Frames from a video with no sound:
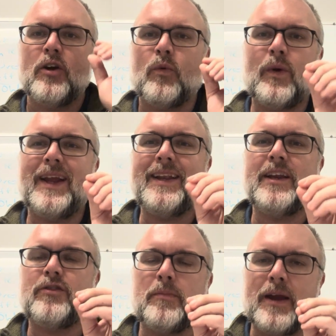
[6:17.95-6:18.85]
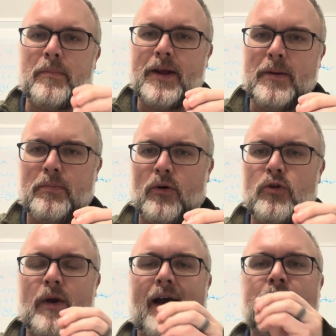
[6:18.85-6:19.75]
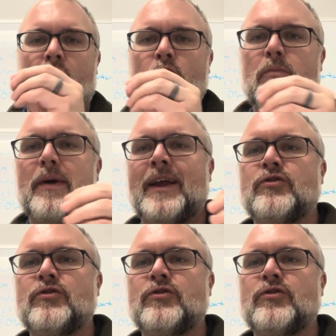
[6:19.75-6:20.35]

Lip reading: we need to be a people who have hope and